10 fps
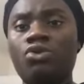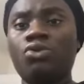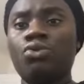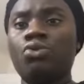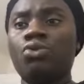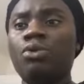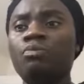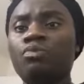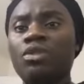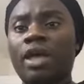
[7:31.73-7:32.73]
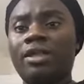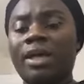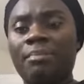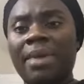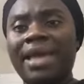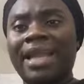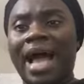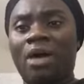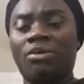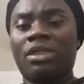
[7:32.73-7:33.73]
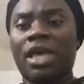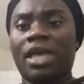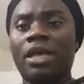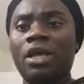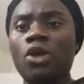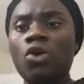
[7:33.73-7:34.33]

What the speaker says: to the men out there